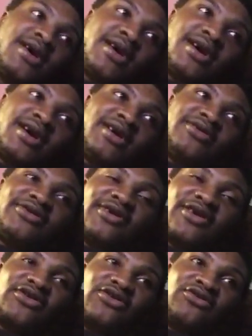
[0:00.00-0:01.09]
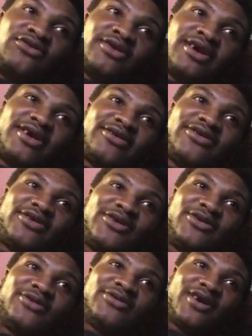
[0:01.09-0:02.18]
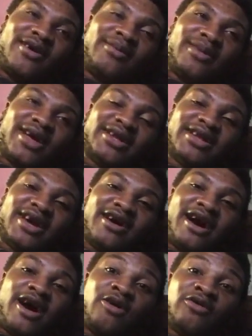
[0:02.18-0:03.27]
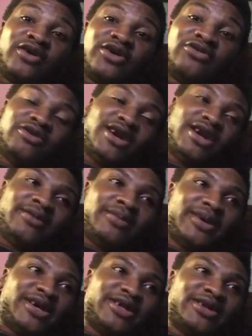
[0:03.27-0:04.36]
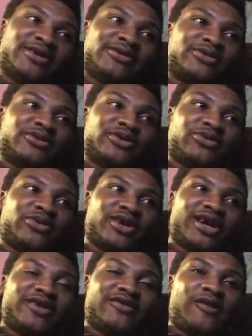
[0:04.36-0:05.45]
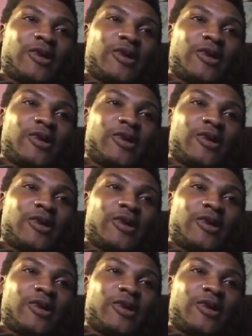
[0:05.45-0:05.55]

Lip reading: And she said she drinks too, so I'm like, damn, I don't really drink, but you know, it's whatever.